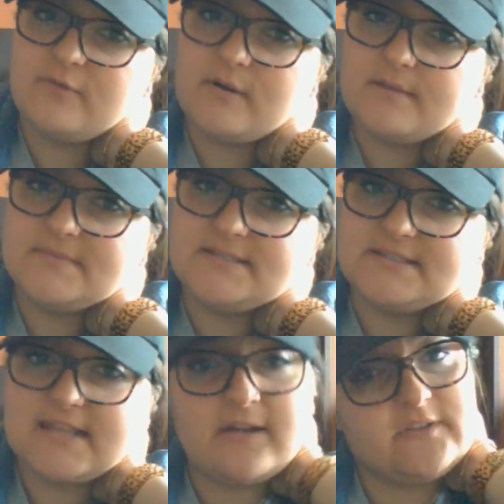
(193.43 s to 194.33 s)
forms
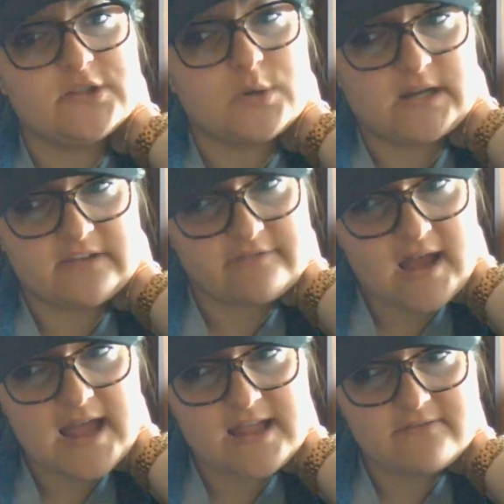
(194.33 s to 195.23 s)
instead of the
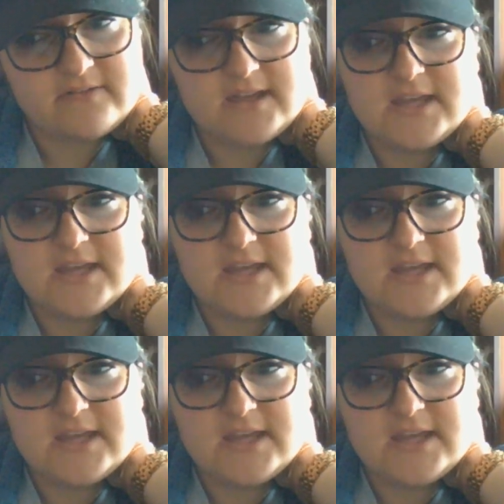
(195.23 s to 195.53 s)
25,